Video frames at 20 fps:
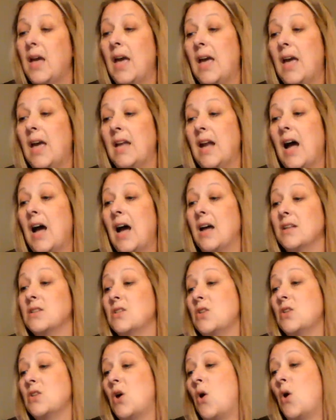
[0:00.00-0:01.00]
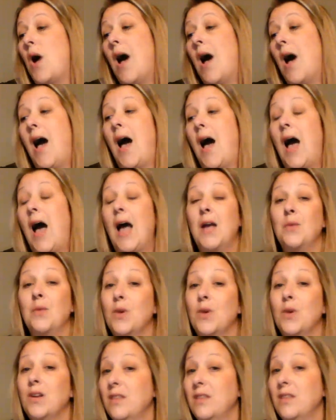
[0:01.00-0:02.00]
And so I
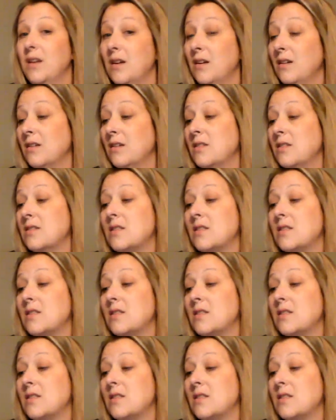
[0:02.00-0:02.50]
run there